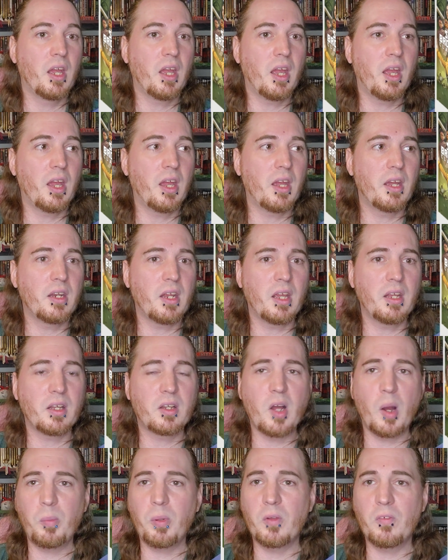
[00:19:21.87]
and a
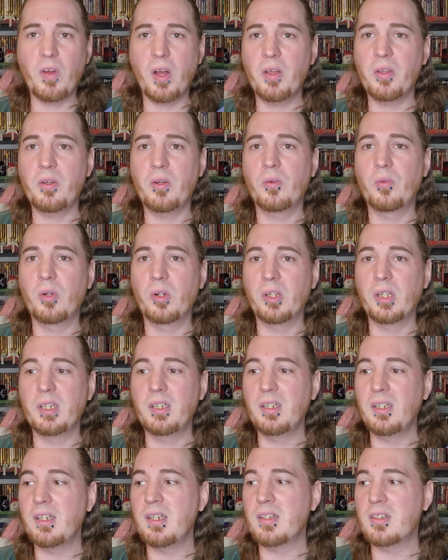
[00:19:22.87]
couple of other really
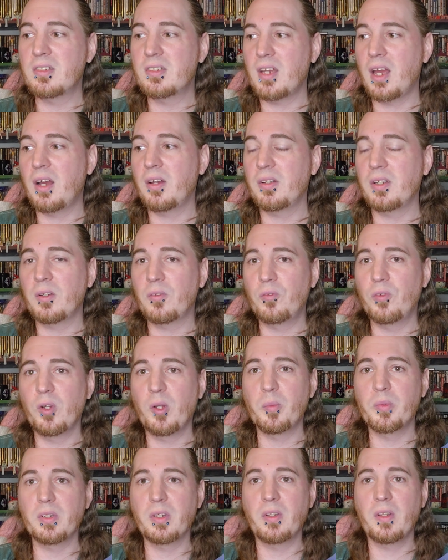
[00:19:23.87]
neat sounding
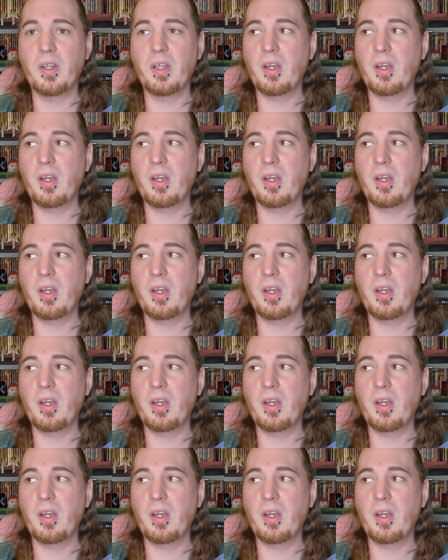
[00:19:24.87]
films in